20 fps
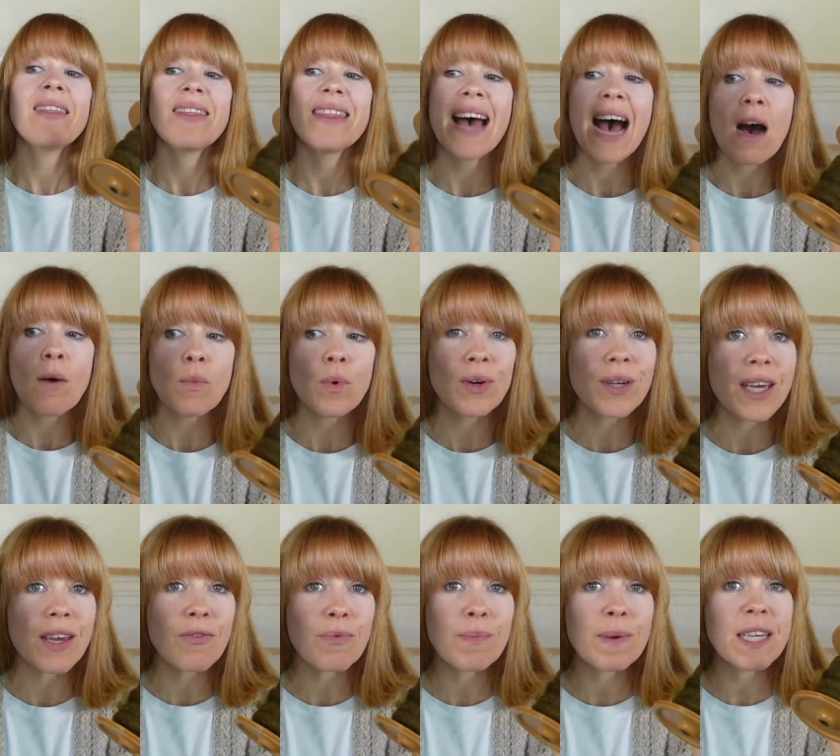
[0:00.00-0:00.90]
and that will
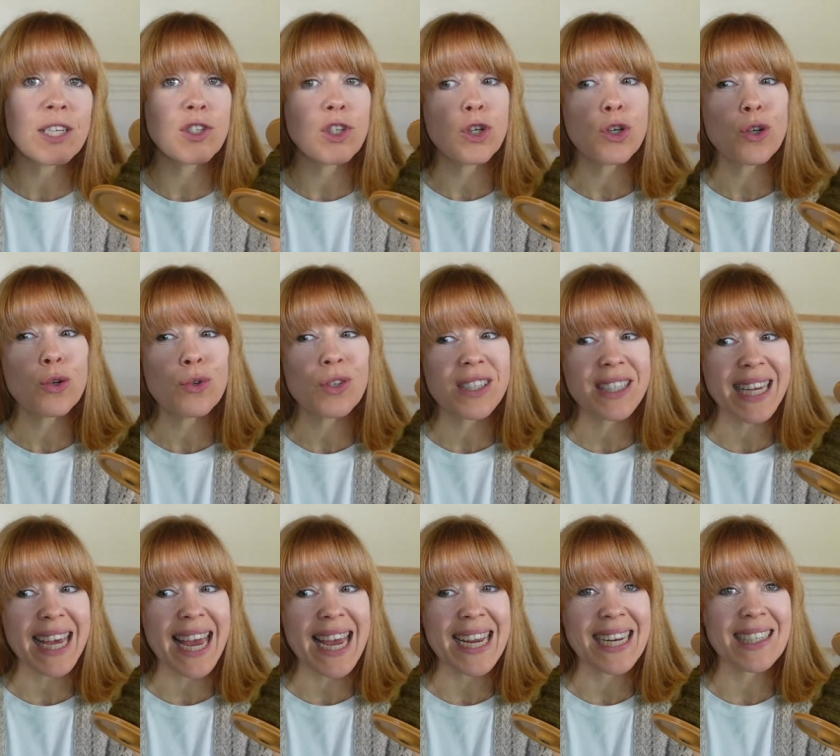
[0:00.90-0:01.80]
give me two
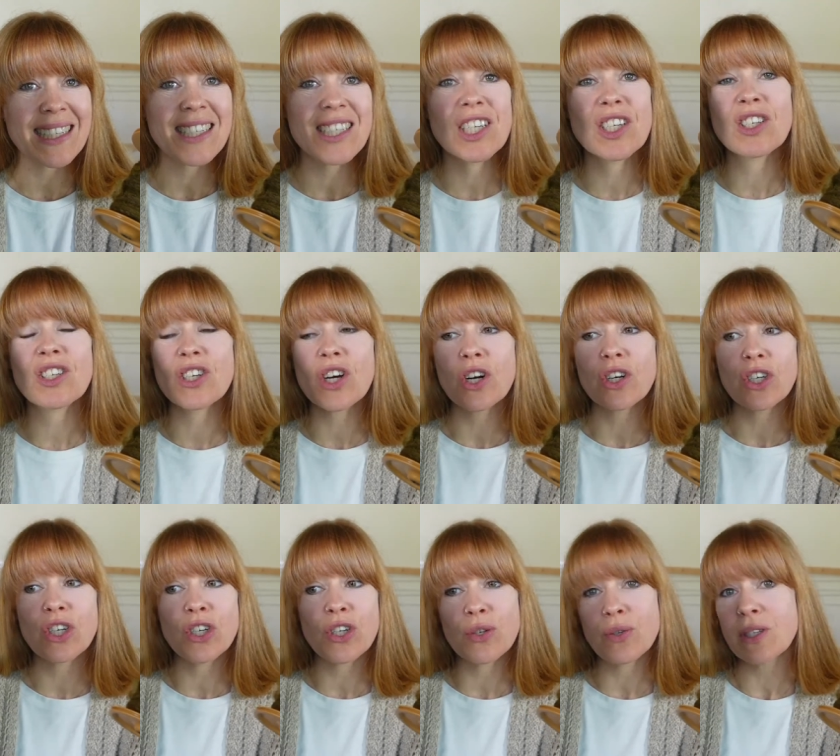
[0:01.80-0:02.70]
skeins to
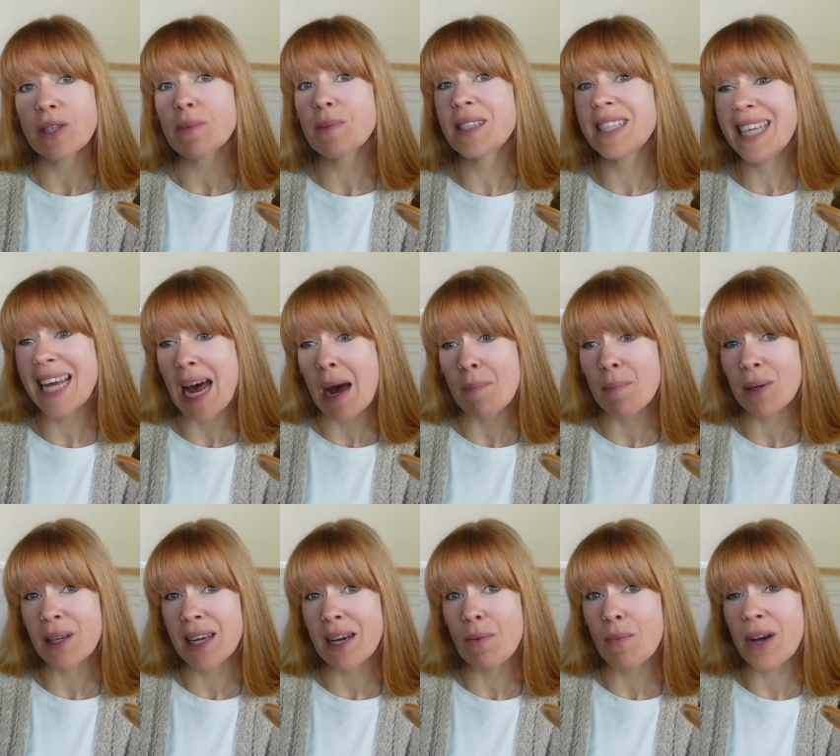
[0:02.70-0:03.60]
start to do some
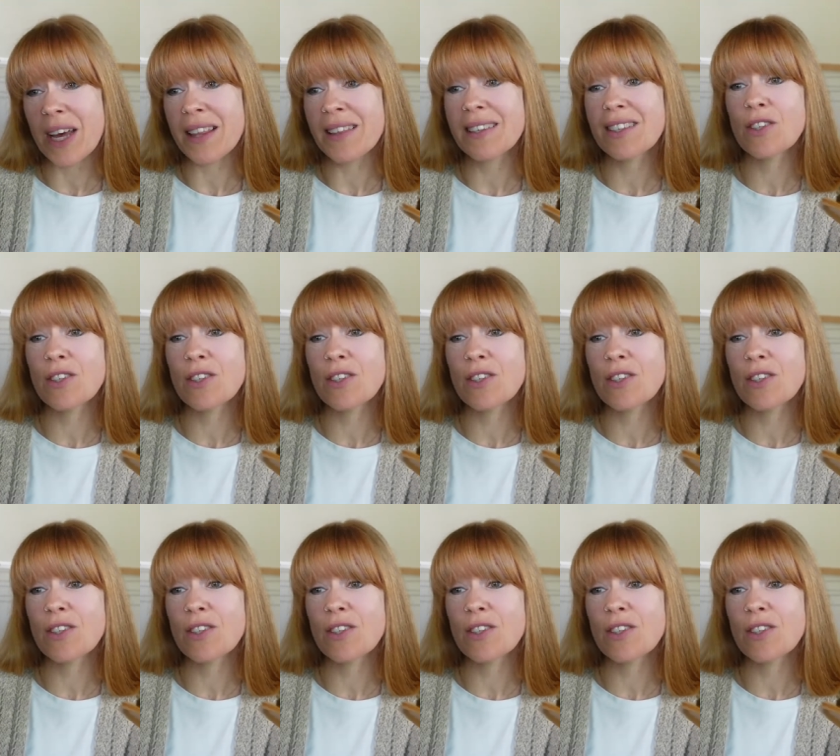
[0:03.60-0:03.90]
sampling with.